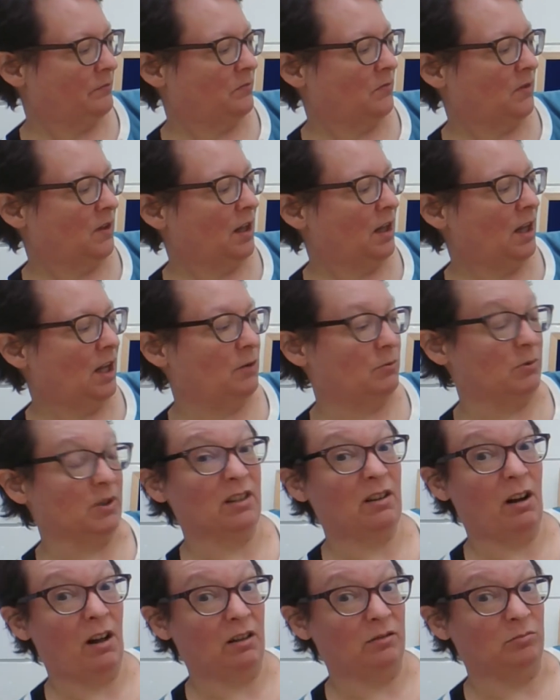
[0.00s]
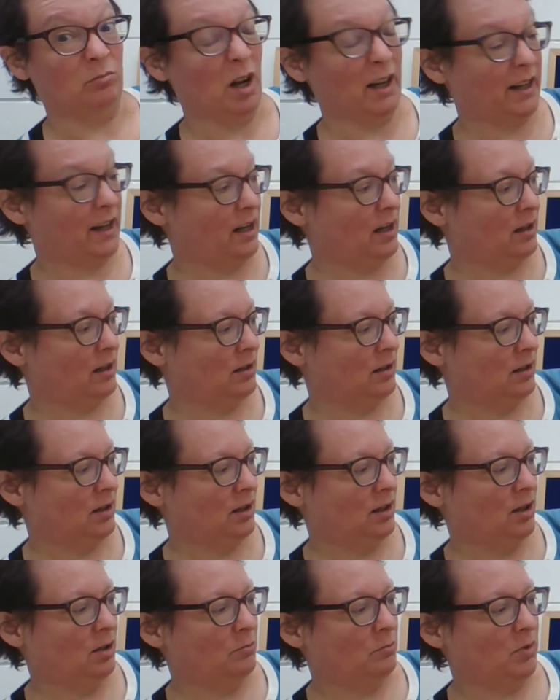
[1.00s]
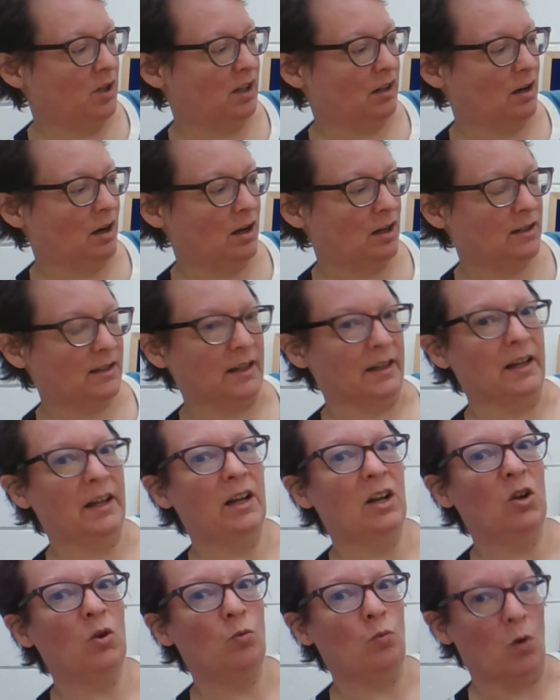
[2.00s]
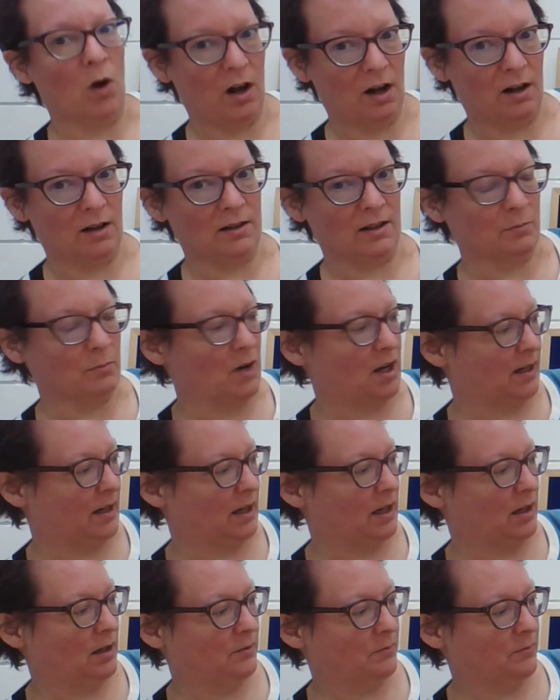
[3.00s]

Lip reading: He was called Mucky because he was mucky.